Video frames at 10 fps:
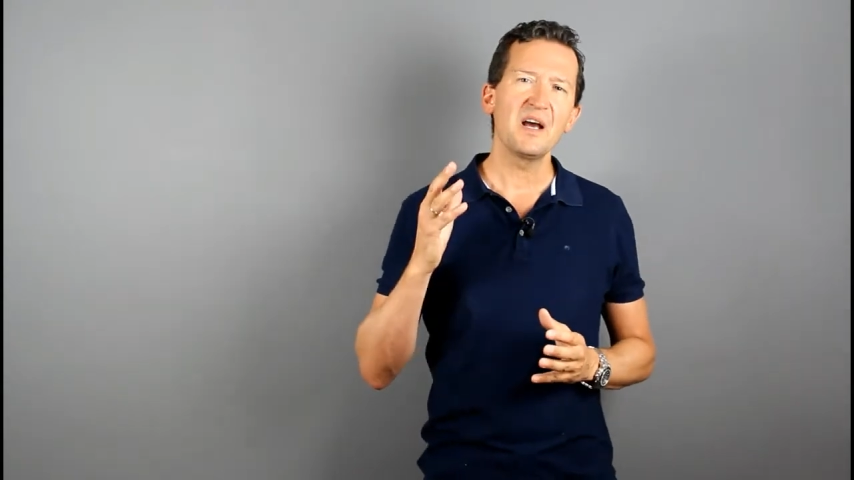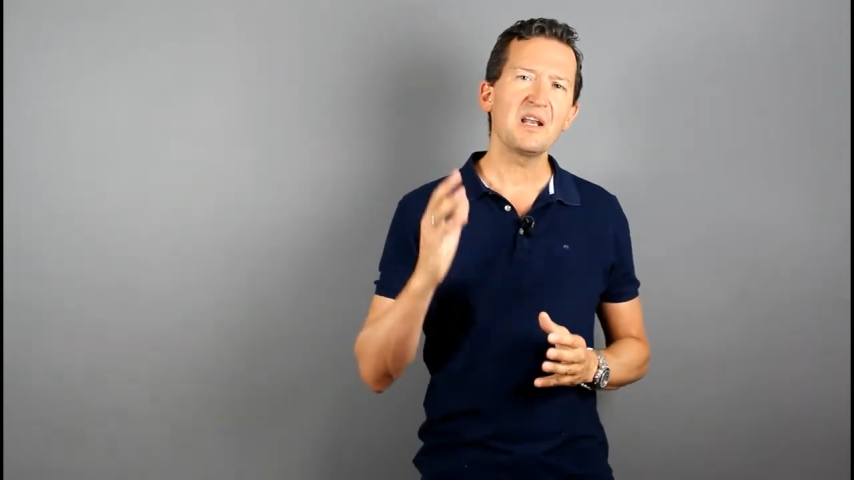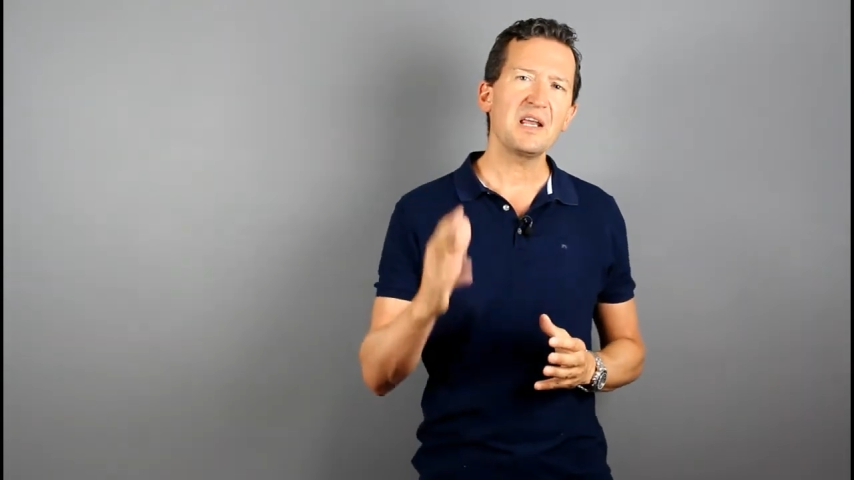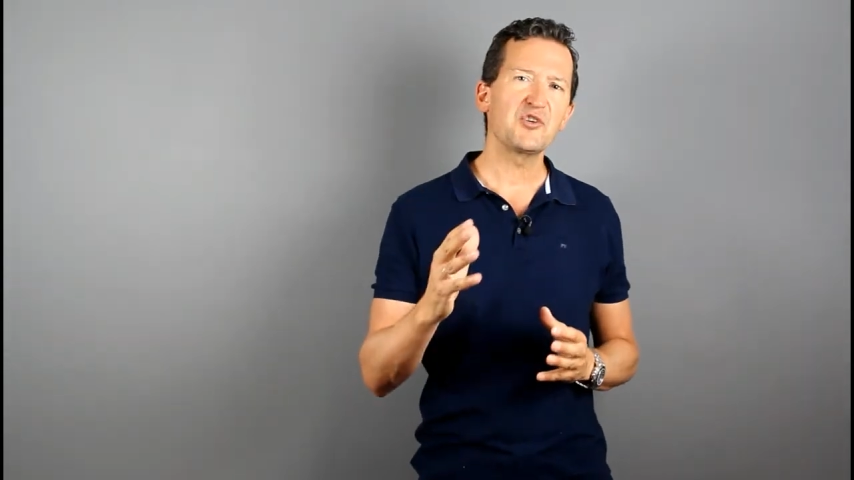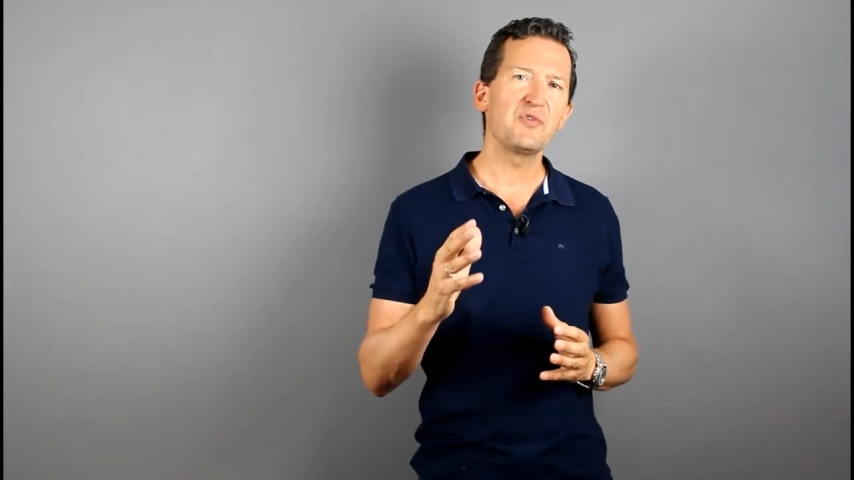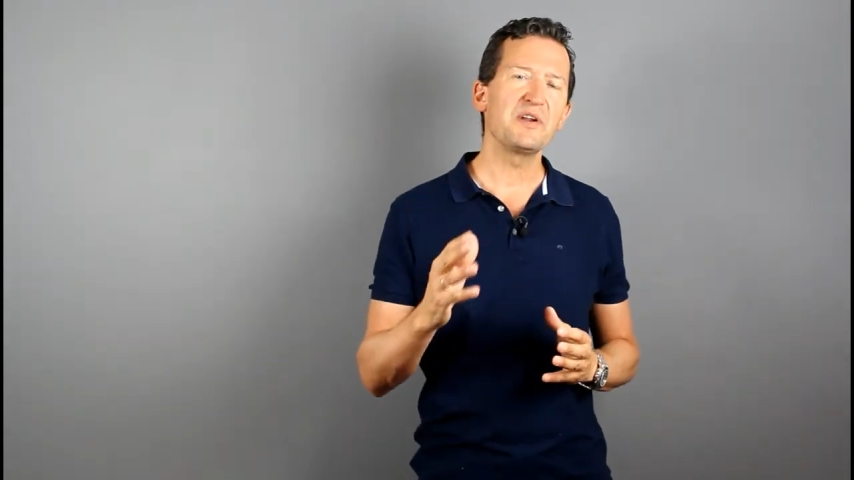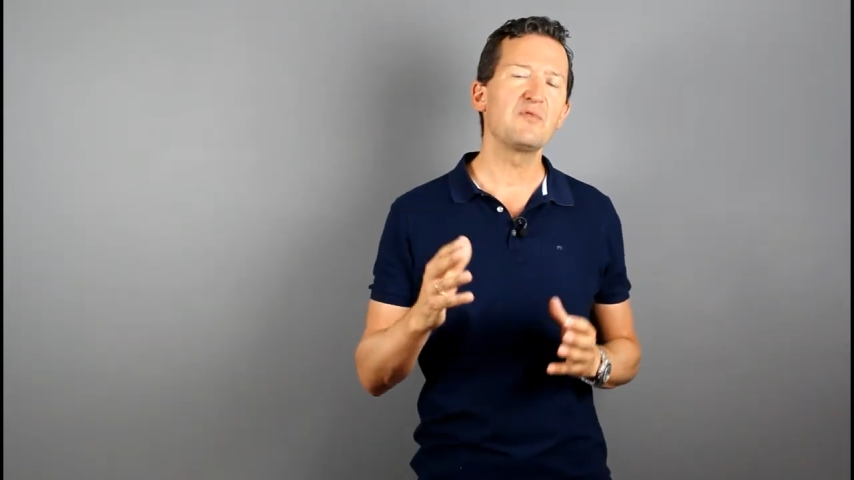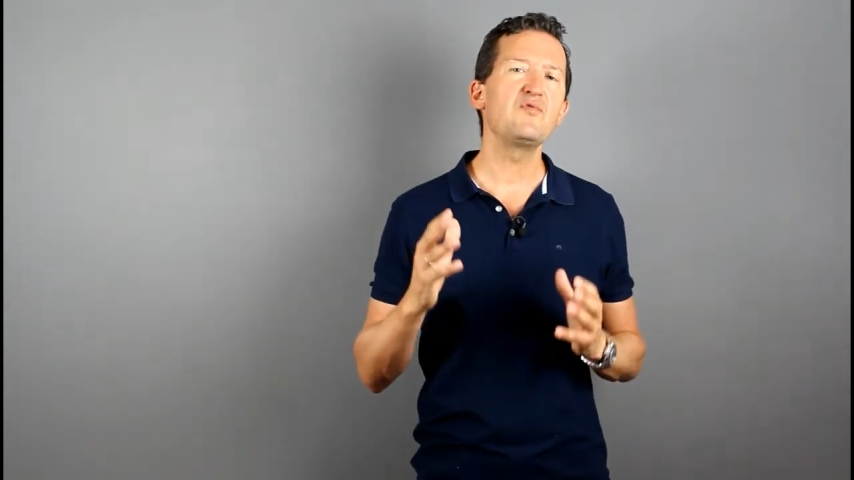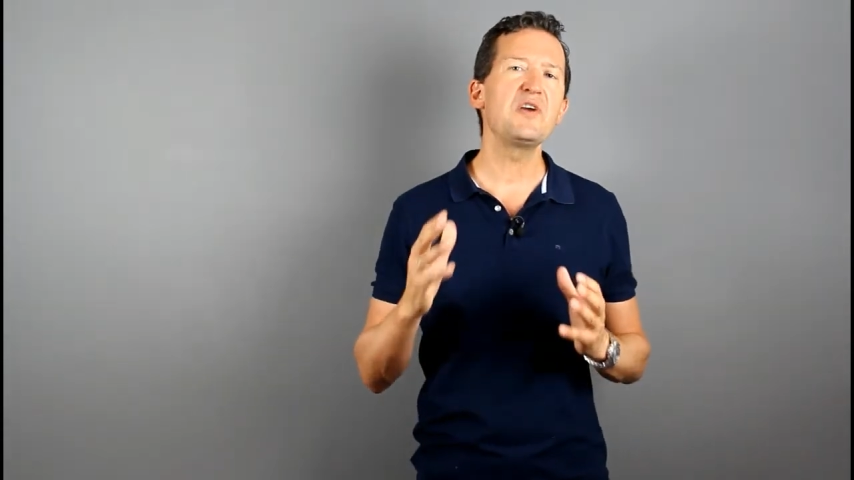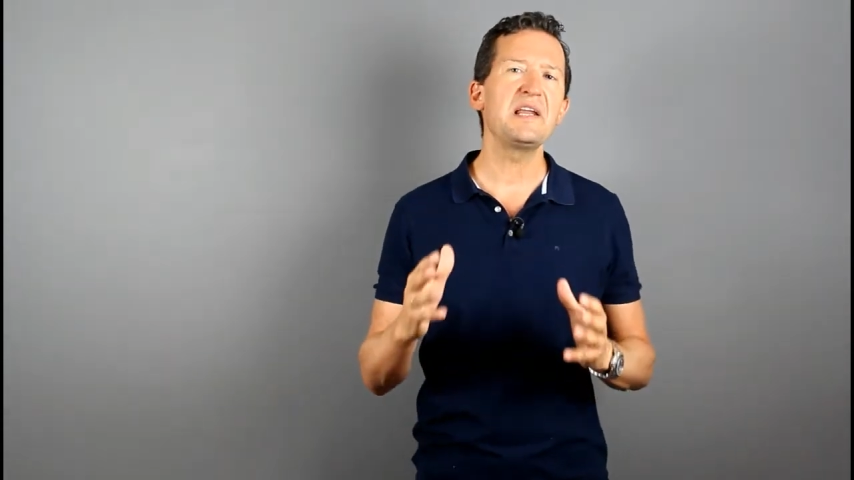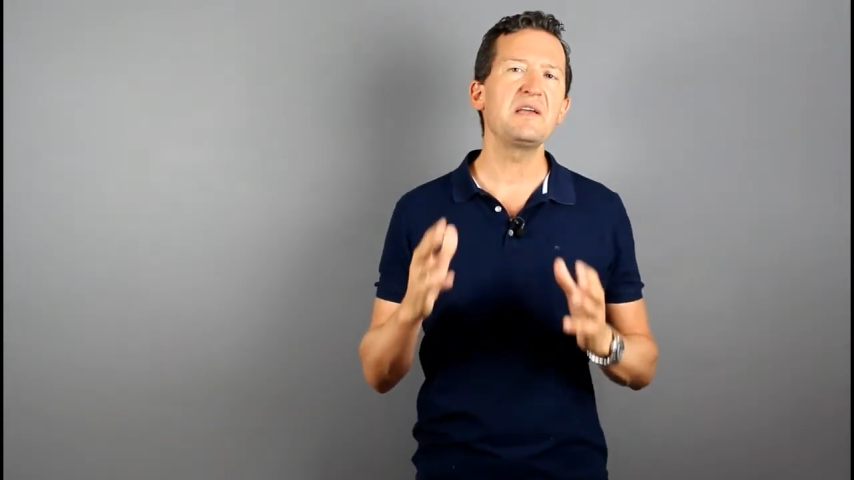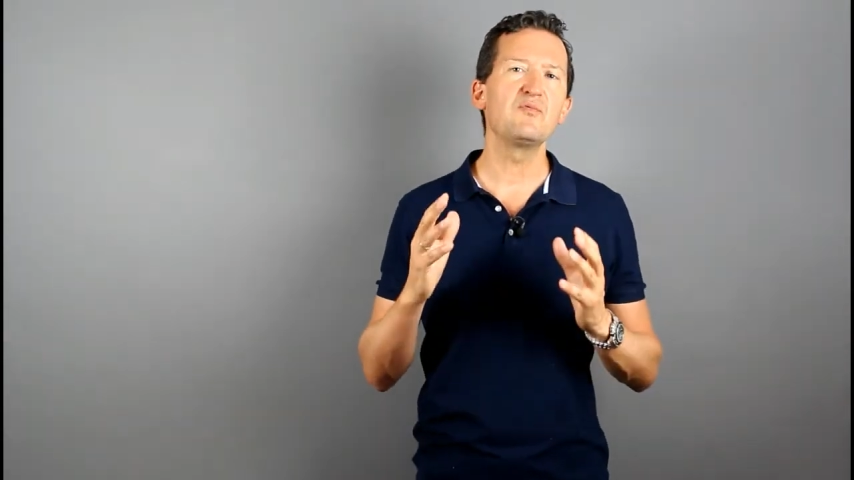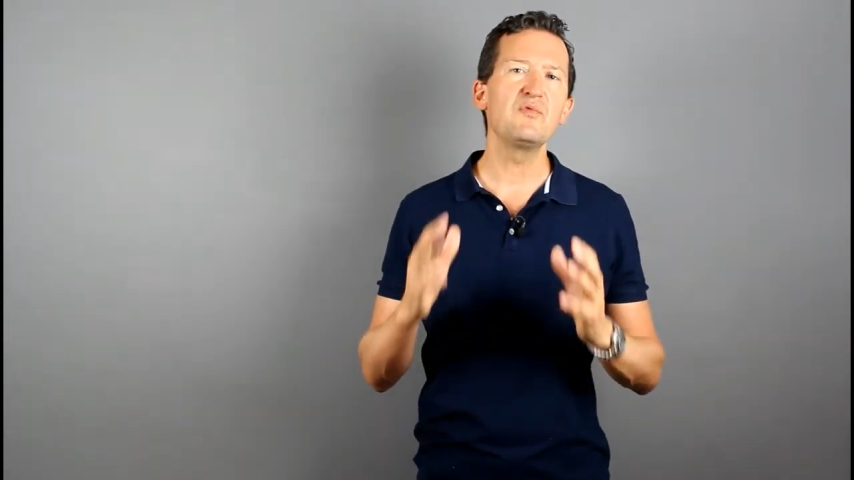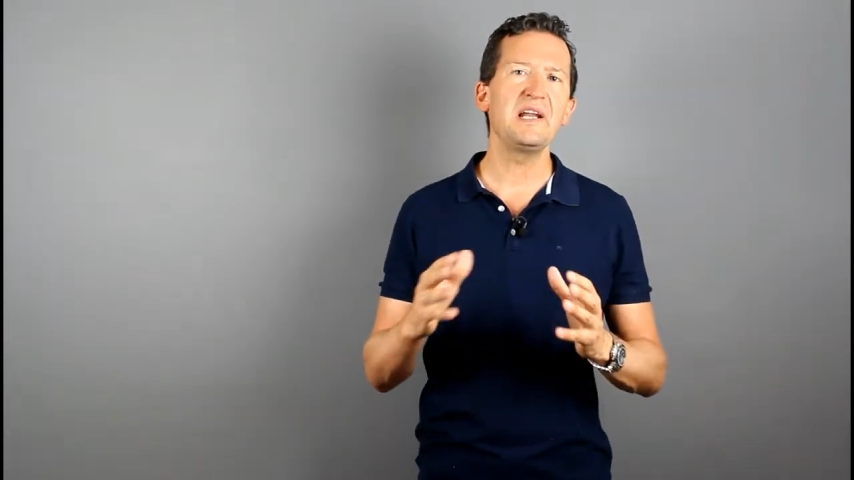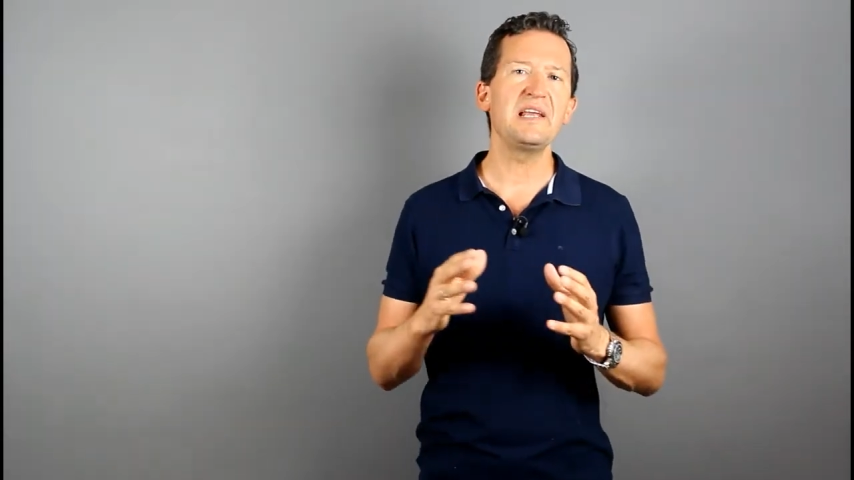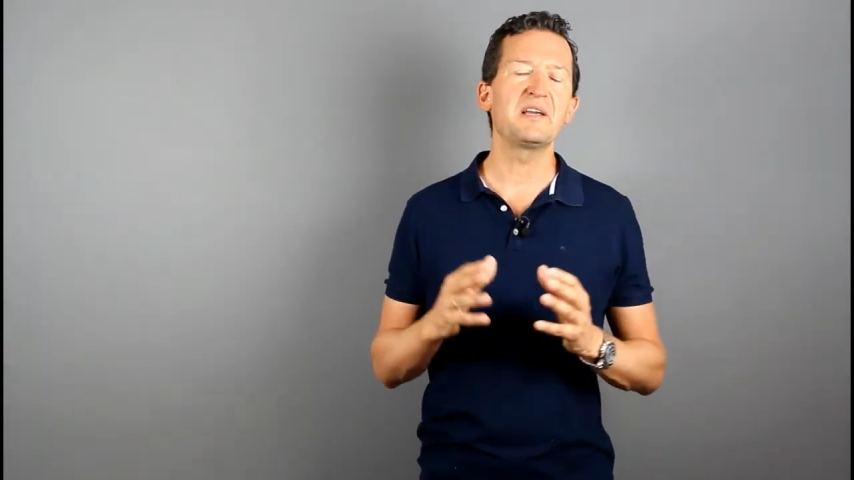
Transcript: unless you're in a really